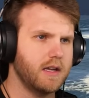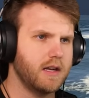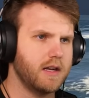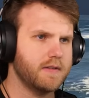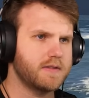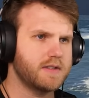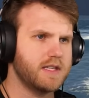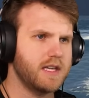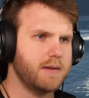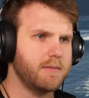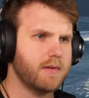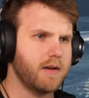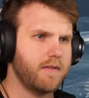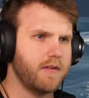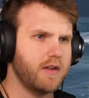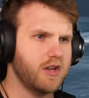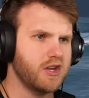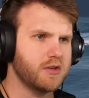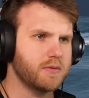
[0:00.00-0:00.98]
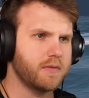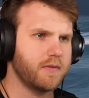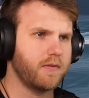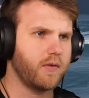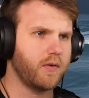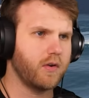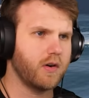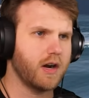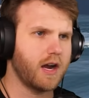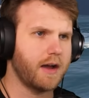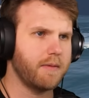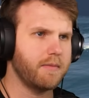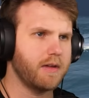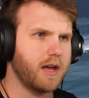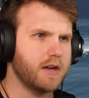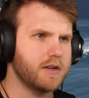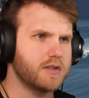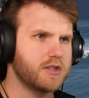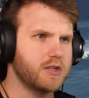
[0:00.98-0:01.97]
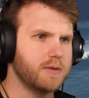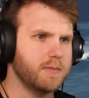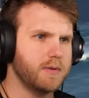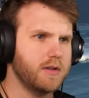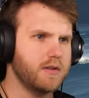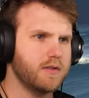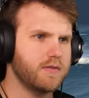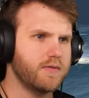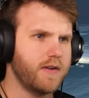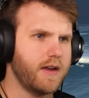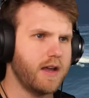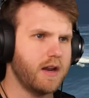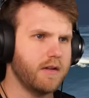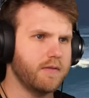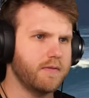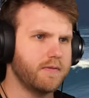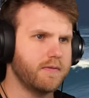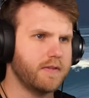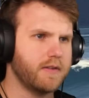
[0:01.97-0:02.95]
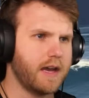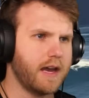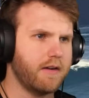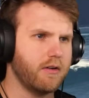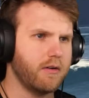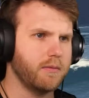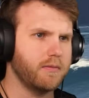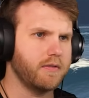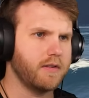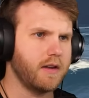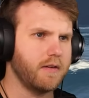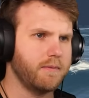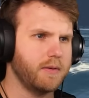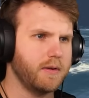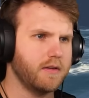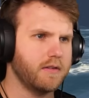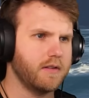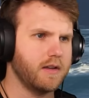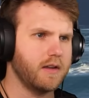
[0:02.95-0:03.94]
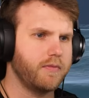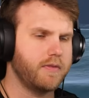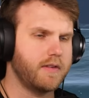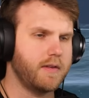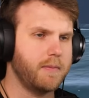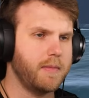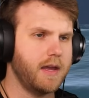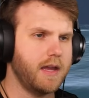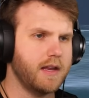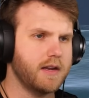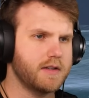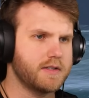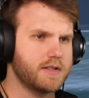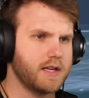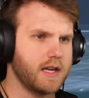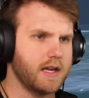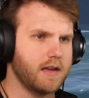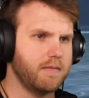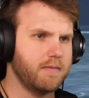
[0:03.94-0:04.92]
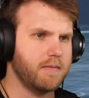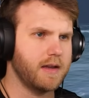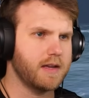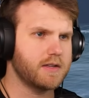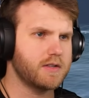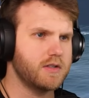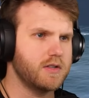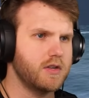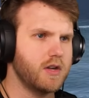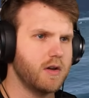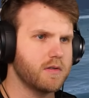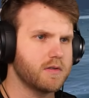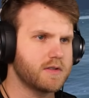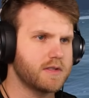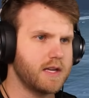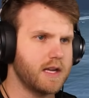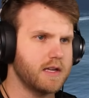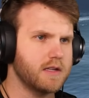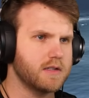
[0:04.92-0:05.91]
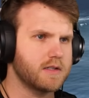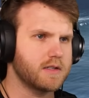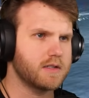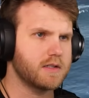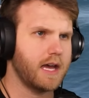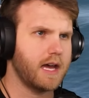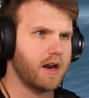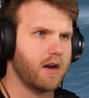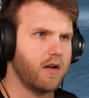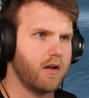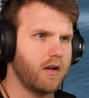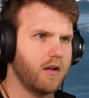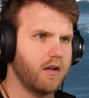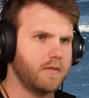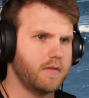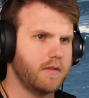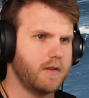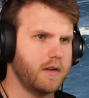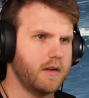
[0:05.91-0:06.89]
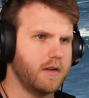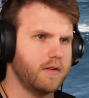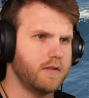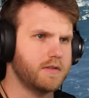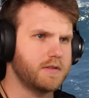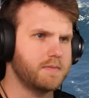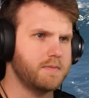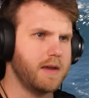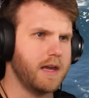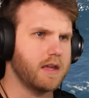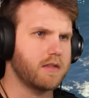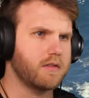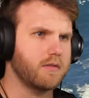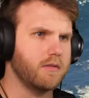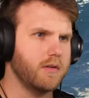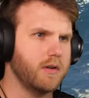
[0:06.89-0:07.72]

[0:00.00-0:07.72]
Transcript: and have seen my video before, I'm not a super huge fan of tie rope stuff, because it, to me, just like makes no sense at all to just make through